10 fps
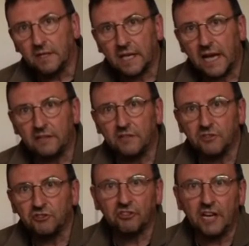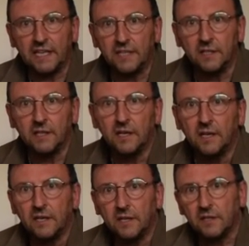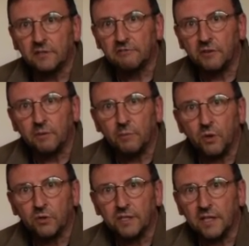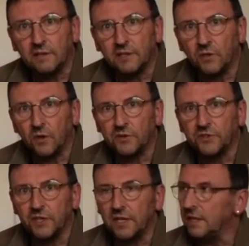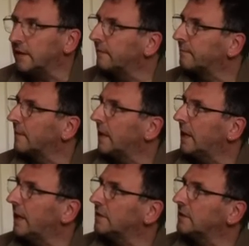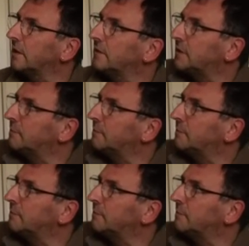carry the trade through the Baltic and the North Sea. And uh, this